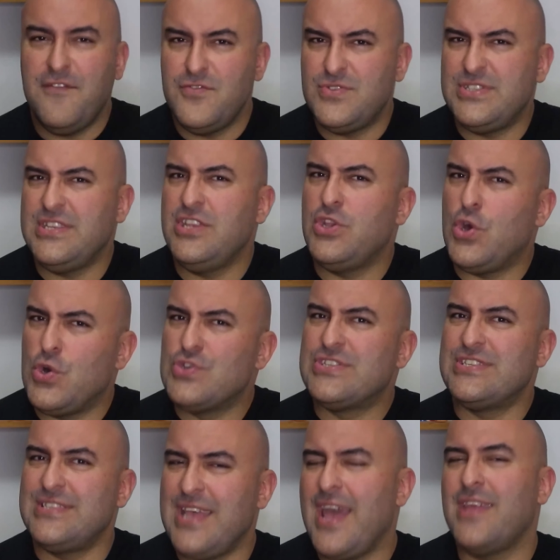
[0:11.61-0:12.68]
Have you seen
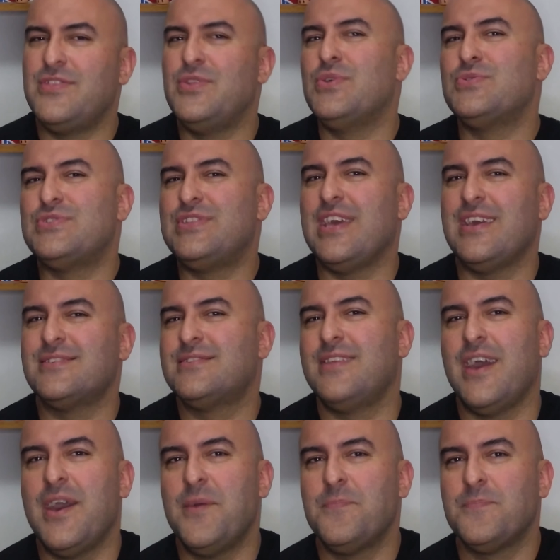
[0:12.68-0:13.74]
or said those
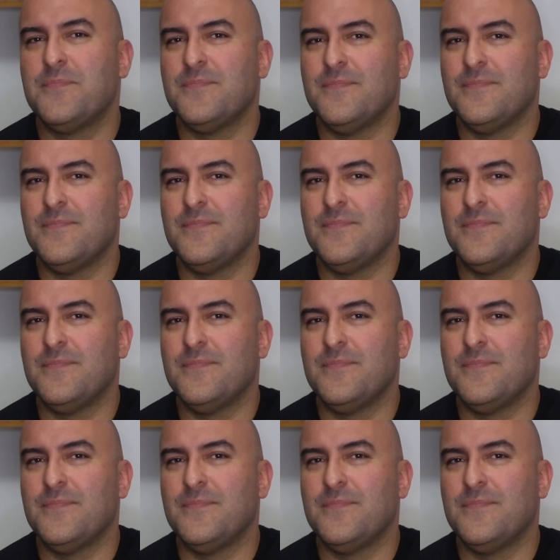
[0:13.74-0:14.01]
things there?